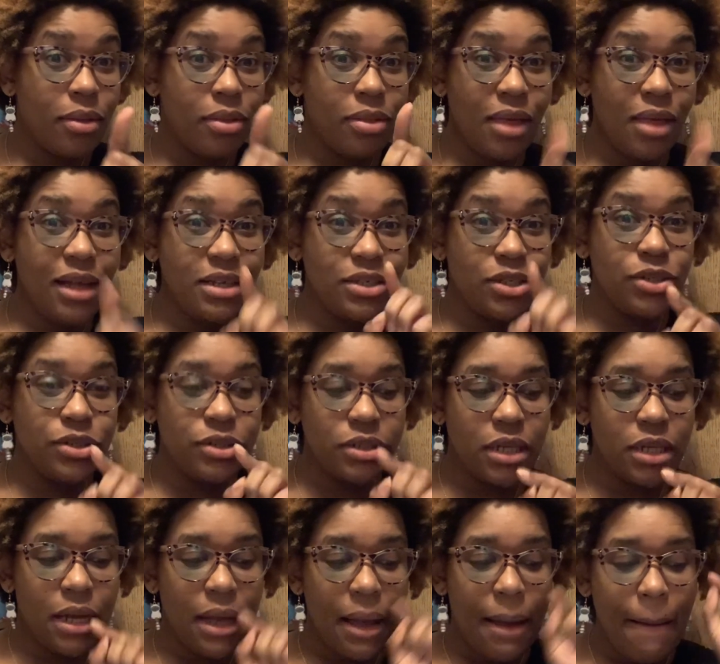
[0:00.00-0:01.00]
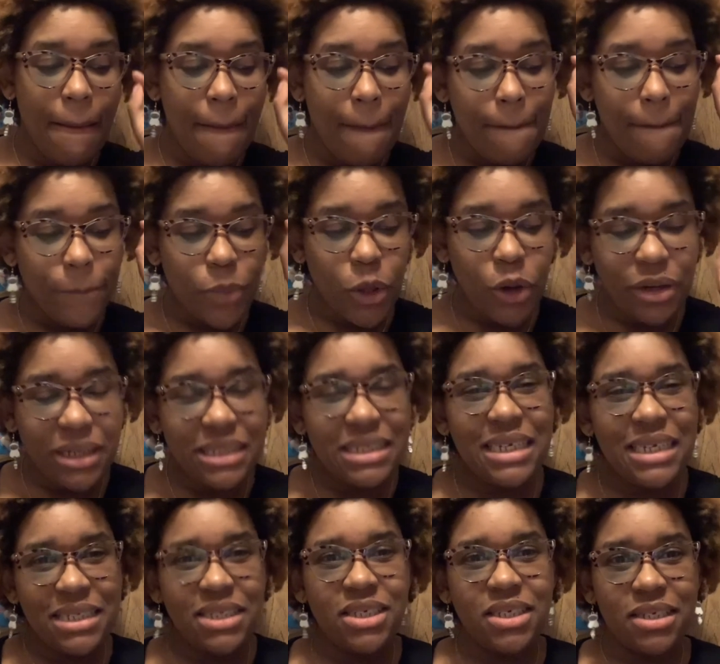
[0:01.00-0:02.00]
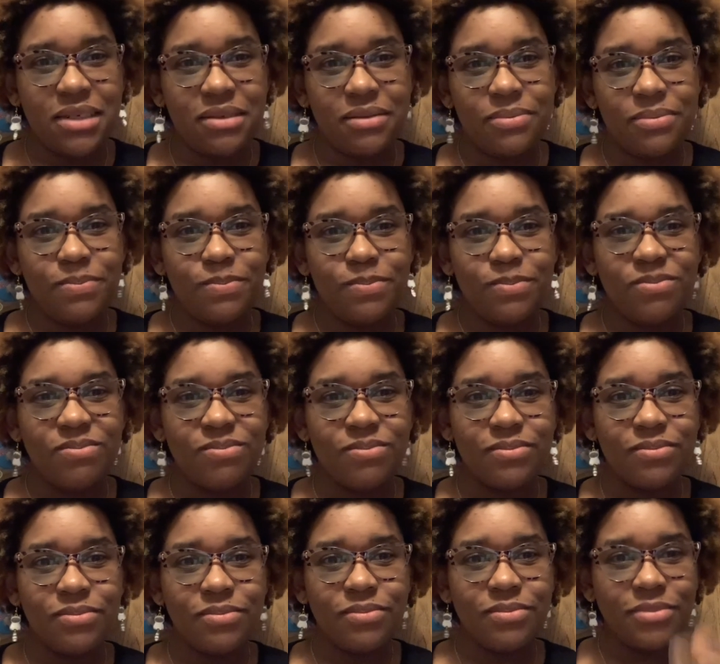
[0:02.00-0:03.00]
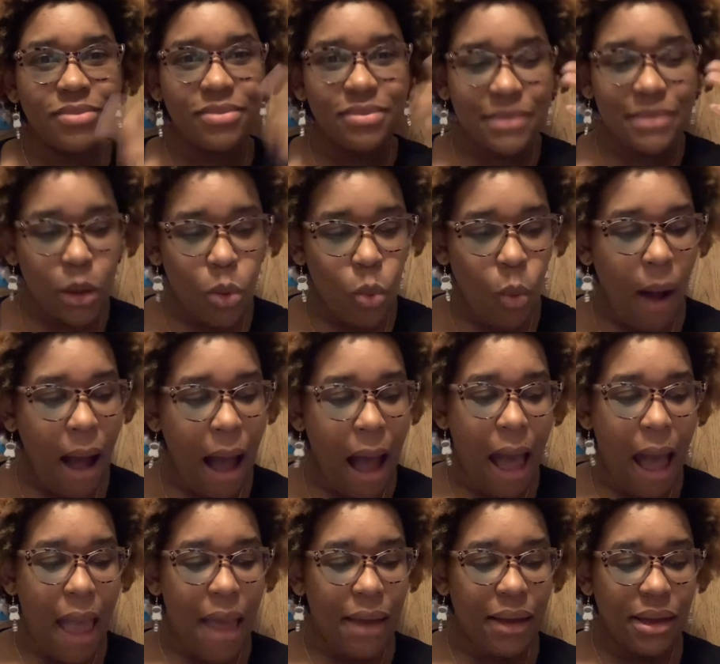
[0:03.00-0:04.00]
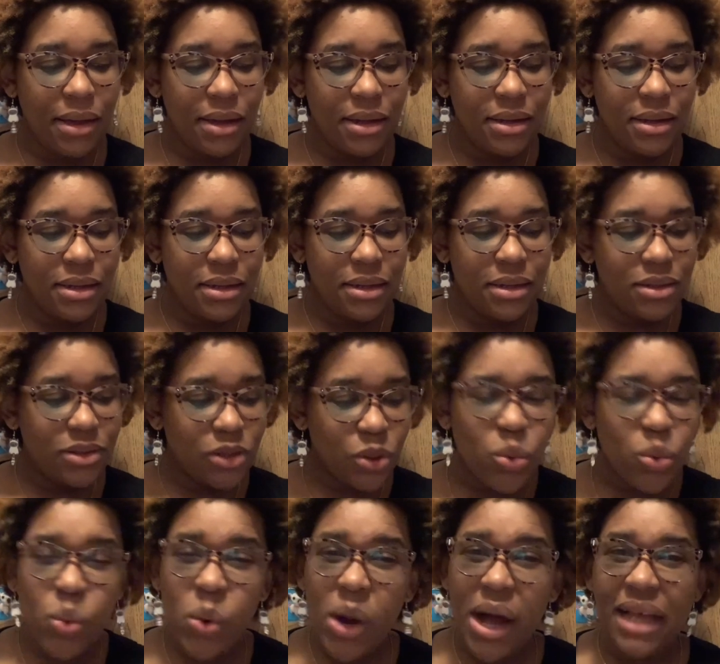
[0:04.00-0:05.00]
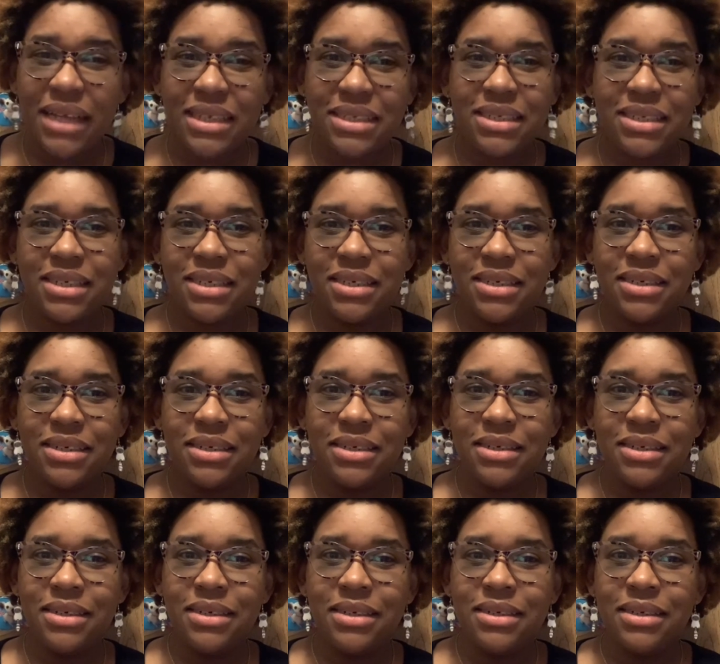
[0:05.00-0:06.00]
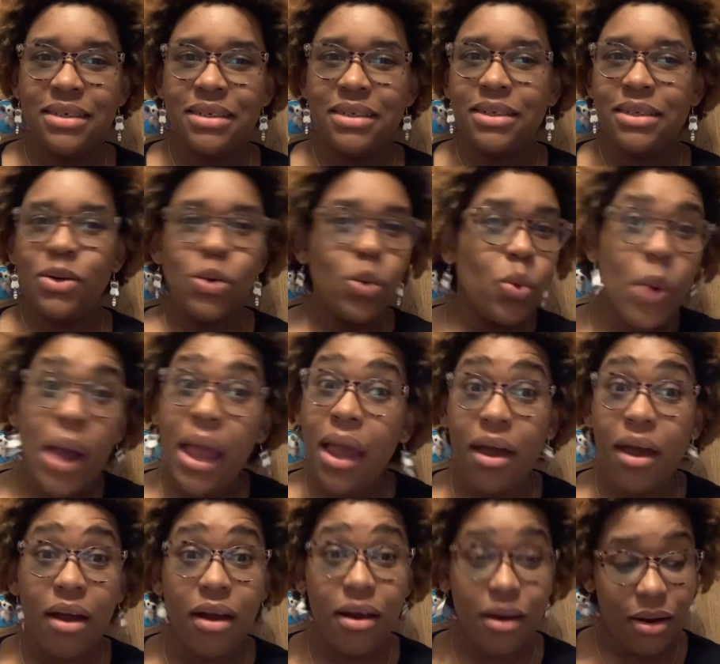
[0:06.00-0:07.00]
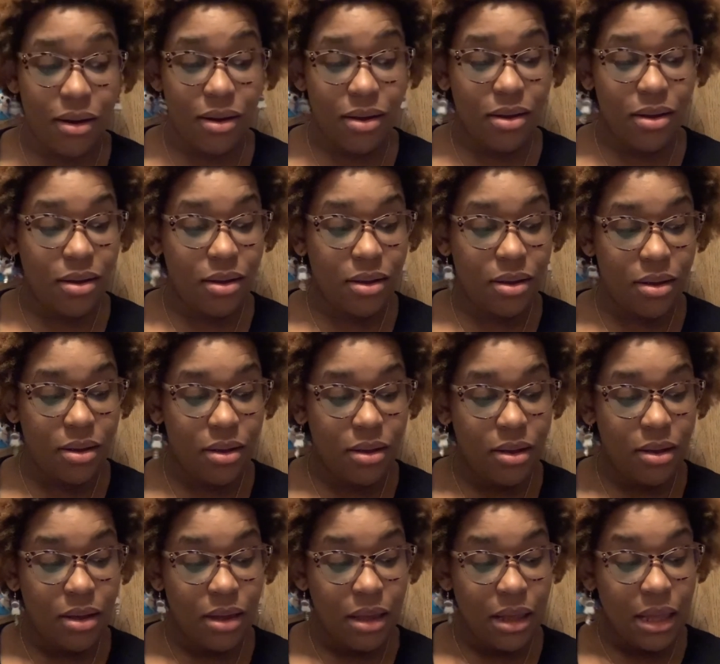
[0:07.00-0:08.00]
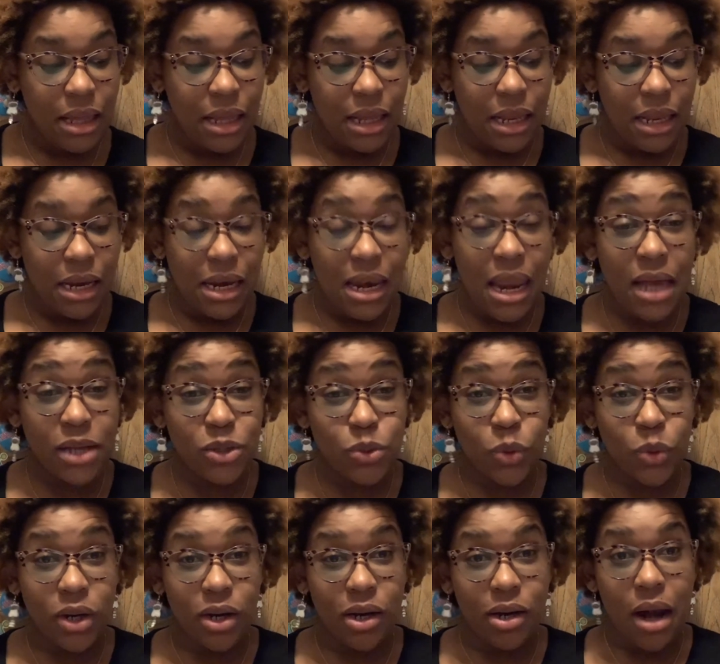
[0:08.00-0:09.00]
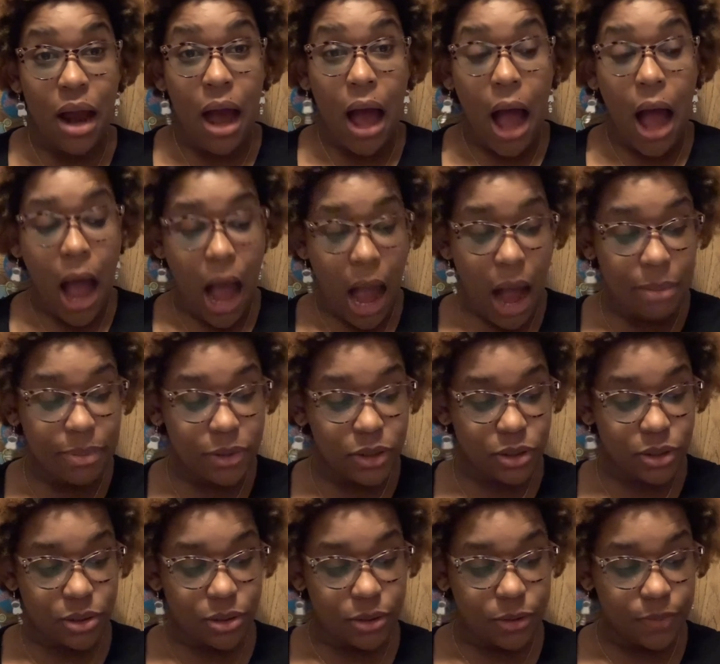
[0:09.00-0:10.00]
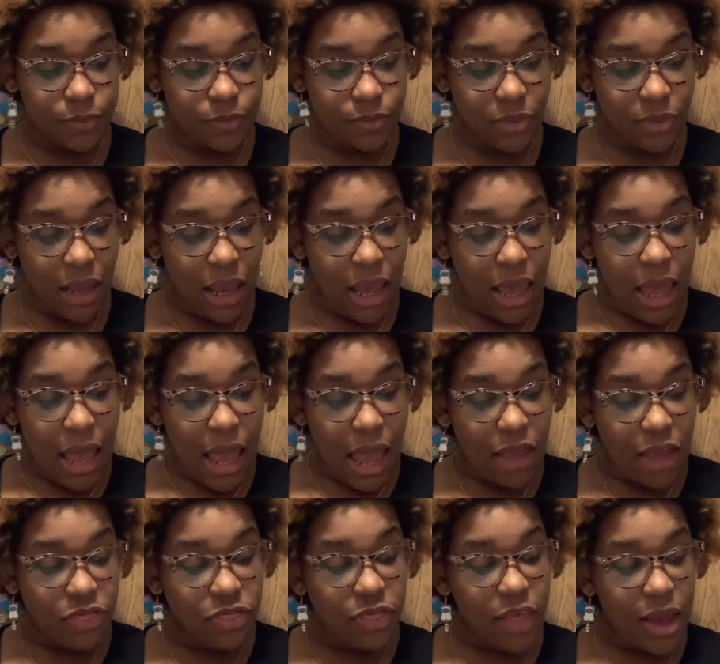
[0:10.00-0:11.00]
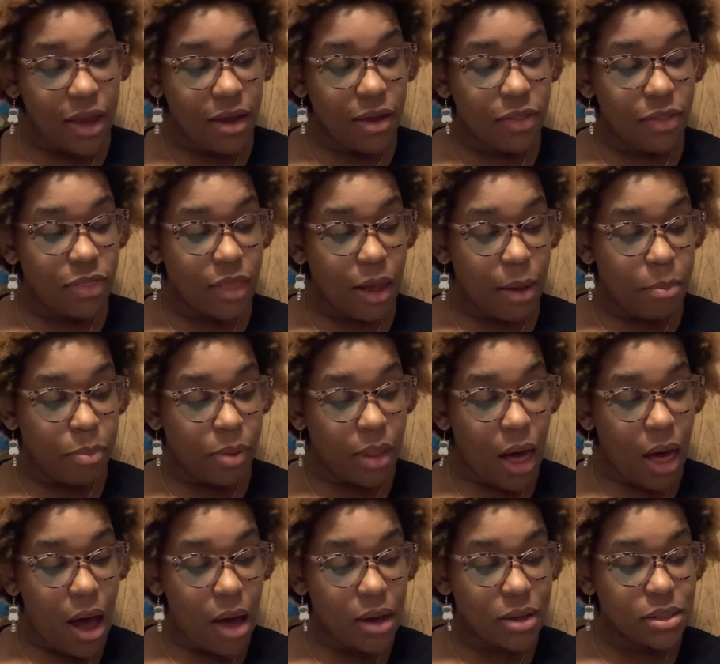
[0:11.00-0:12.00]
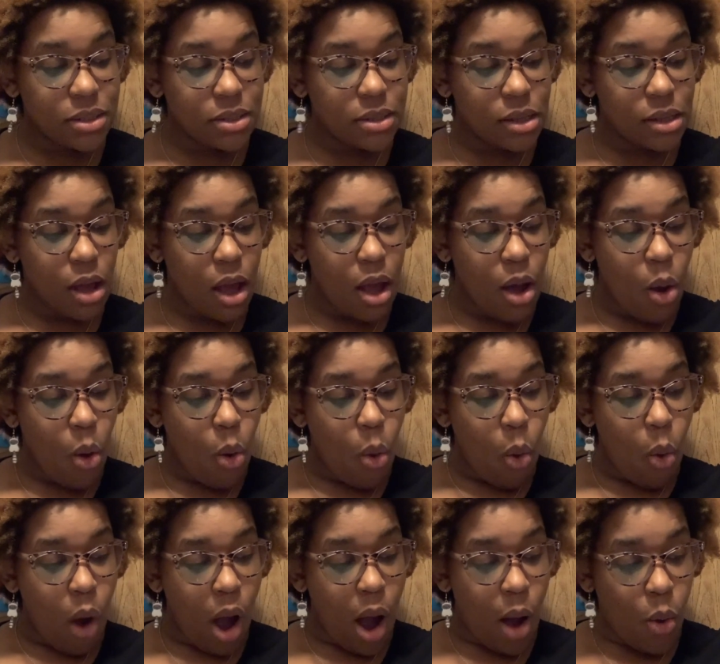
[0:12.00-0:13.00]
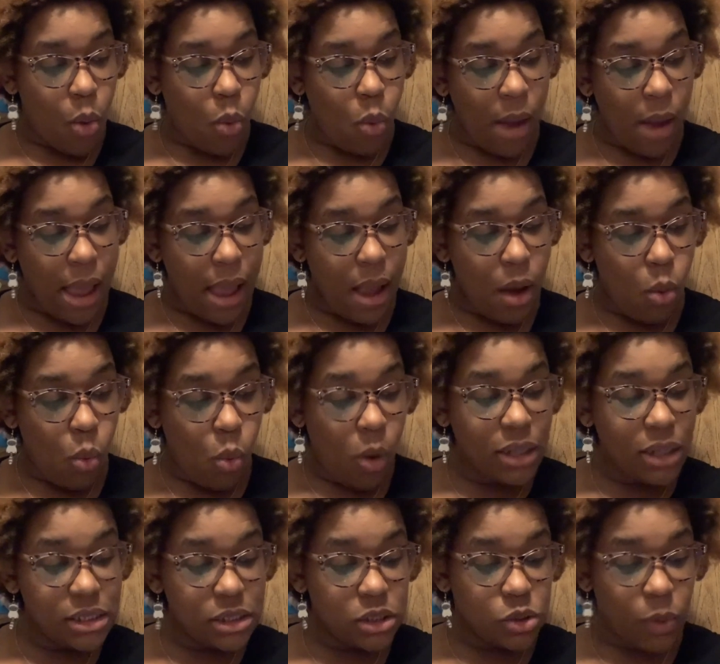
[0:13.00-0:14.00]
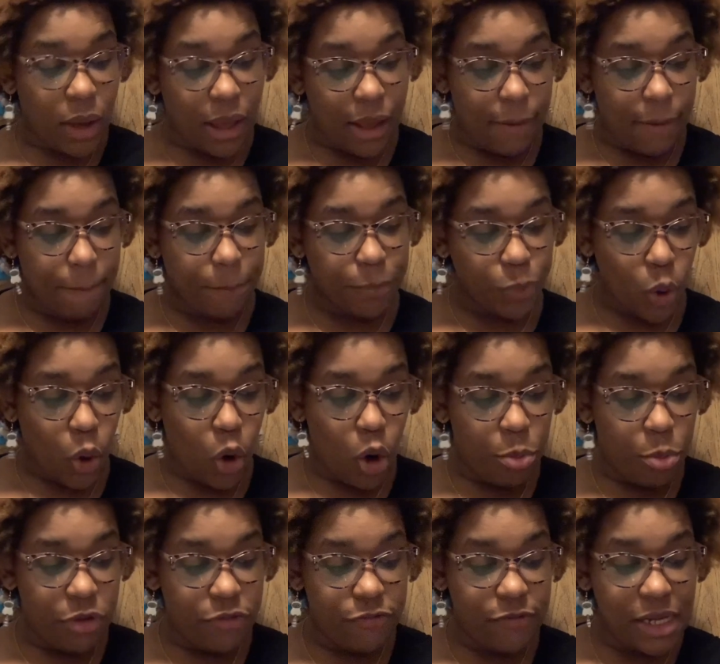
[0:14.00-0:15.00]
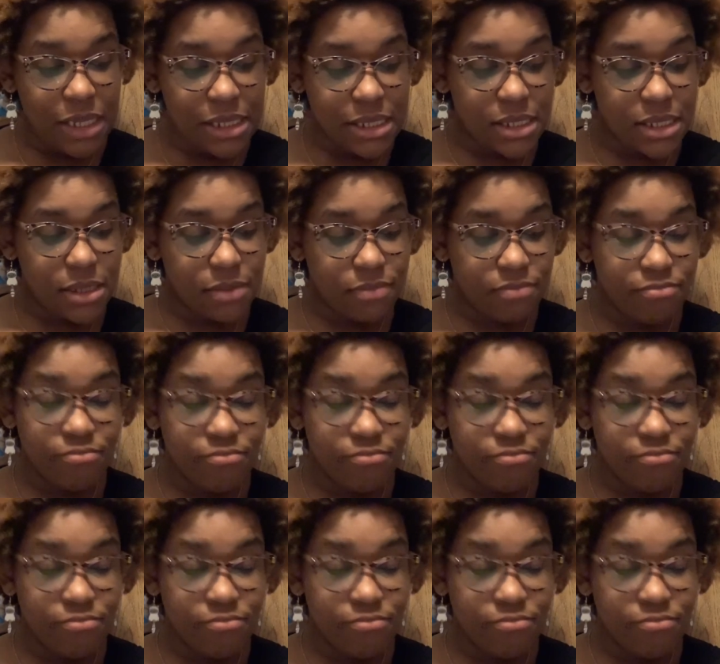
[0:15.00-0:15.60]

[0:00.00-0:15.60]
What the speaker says: That's your intention. The why. The what. Where. Next word, obstacle. A thing that blocks one's way or prevents